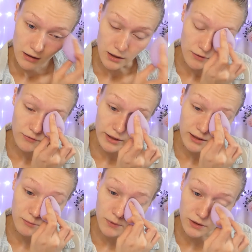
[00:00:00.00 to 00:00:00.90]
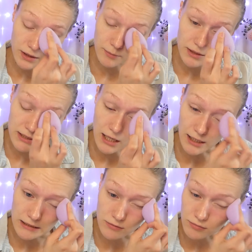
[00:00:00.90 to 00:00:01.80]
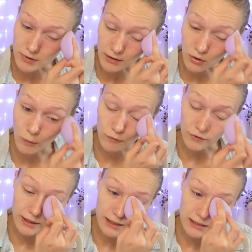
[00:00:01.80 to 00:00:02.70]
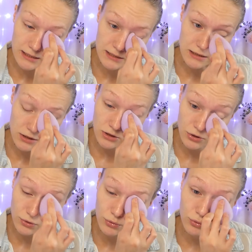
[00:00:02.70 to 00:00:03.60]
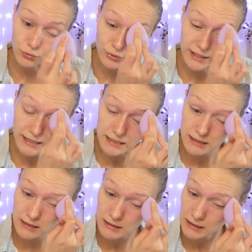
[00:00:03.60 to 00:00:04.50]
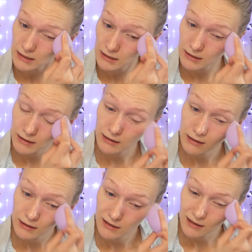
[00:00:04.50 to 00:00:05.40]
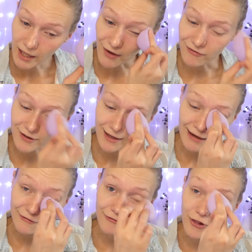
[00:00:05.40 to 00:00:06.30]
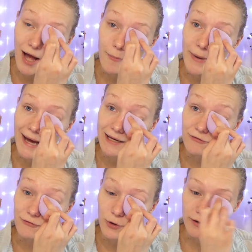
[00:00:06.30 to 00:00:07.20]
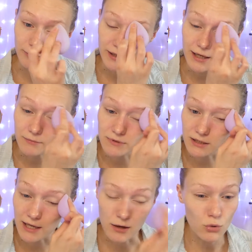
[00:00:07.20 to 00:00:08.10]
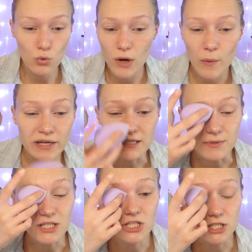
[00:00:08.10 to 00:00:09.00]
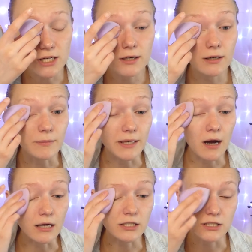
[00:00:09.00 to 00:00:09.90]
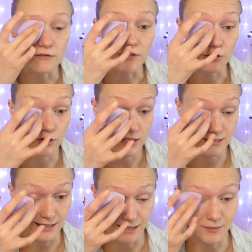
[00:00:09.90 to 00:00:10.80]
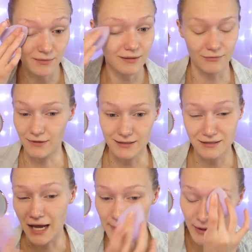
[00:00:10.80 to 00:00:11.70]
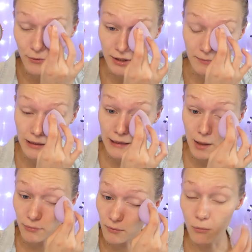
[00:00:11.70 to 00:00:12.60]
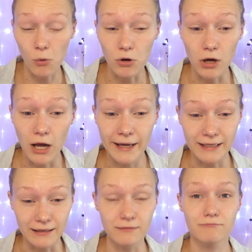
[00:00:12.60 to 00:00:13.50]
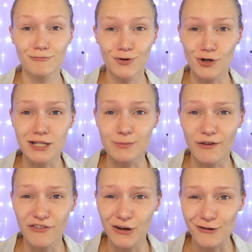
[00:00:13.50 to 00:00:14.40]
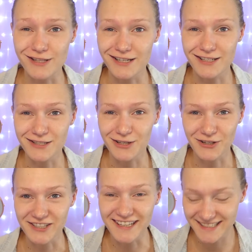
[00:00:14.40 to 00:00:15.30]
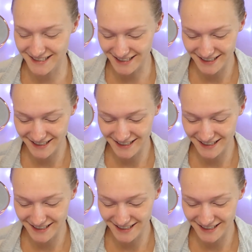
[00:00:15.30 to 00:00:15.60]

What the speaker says: if we can build it up a touch, and hopefully it doesn't crease. I feel like I flop back and forth when it comes to like, ooh, I want it to be sheer and be cautious of it creasing. This time I want to put more on and cross my fingers that it doesn't crease.